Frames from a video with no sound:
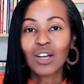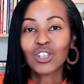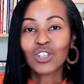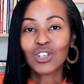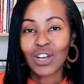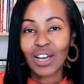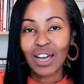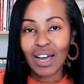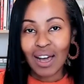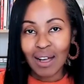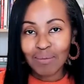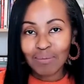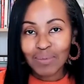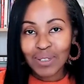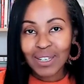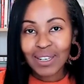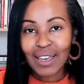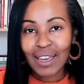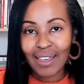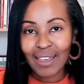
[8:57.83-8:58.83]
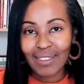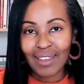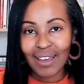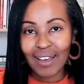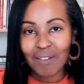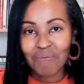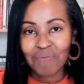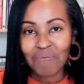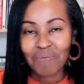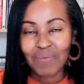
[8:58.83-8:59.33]
to come
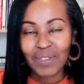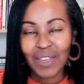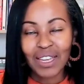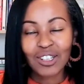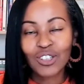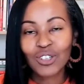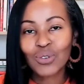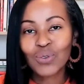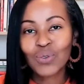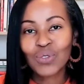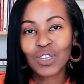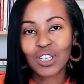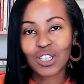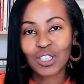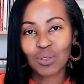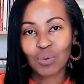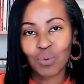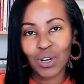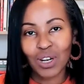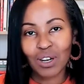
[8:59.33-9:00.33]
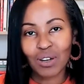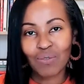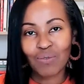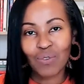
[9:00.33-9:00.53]
together and do this work,